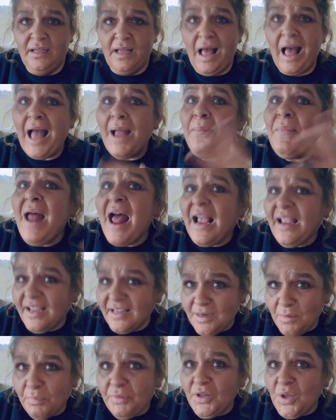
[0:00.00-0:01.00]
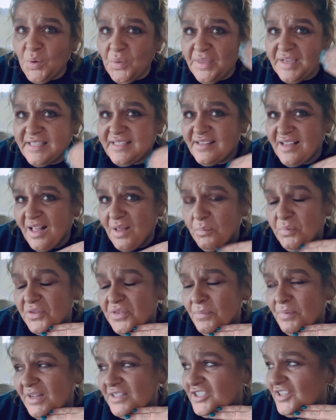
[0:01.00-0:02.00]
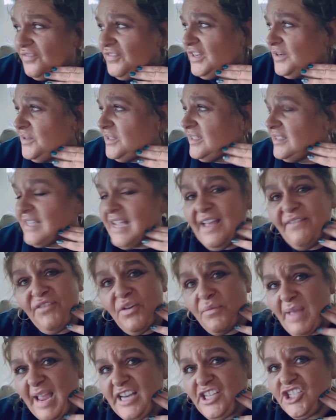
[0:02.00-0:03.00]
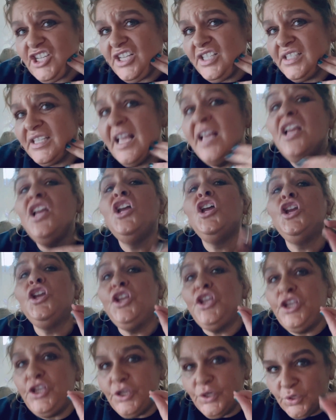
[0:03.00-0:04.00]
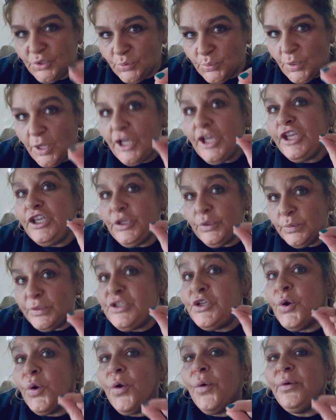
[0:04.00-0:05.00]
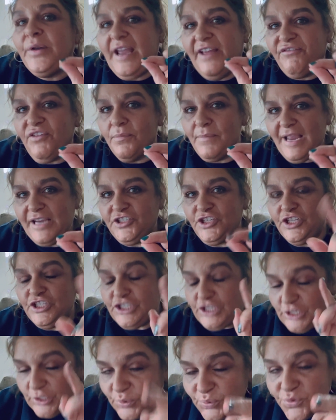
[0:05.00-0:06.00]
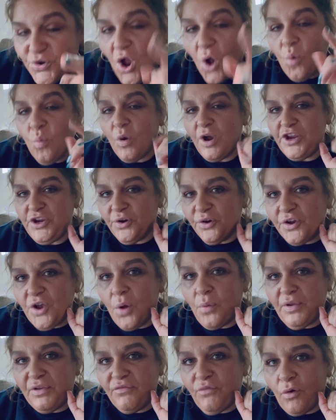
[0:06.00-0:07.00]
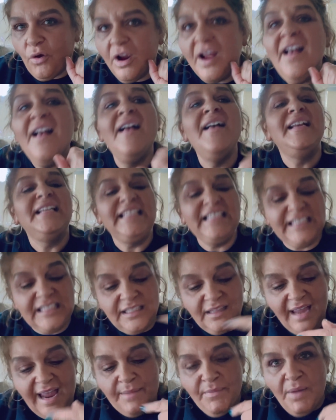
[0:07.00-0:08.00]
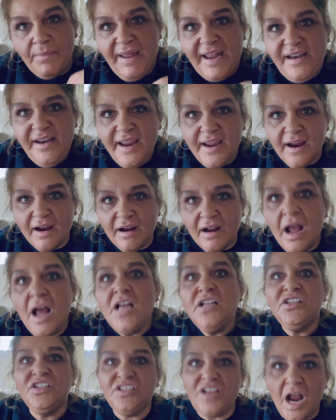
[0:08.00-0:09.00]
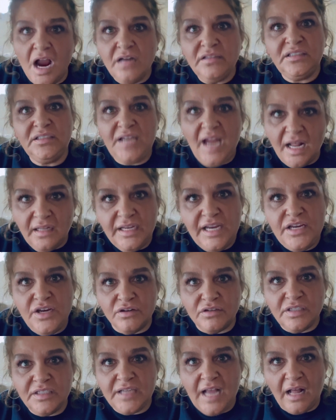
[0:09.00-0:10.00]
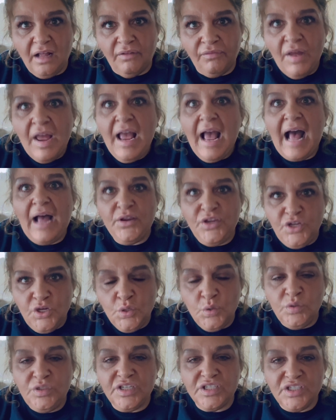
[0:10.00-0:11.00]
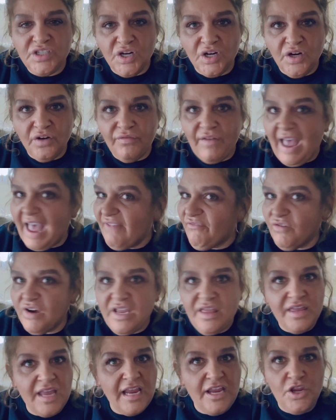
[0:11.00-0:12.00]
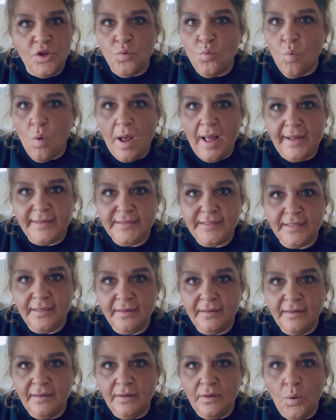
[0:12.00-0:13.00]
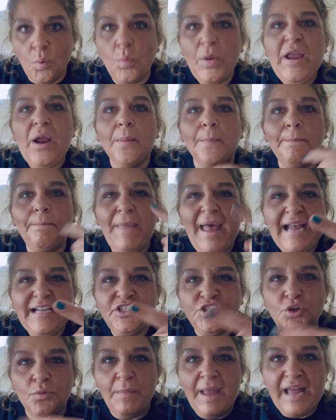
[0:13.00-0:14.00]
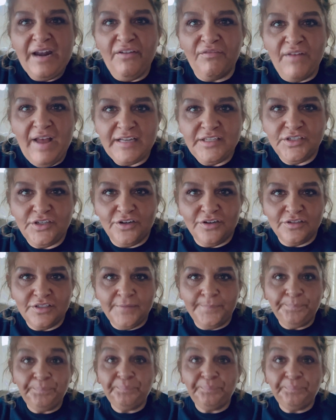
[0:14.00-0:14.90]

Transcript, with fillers: I'm not going to blow this up with a bunch of useless affirmations. You use your own affirmations. You know what you're going for. Slam them in here. Start telling yourself how you deserve everything you want. We are master manifestors.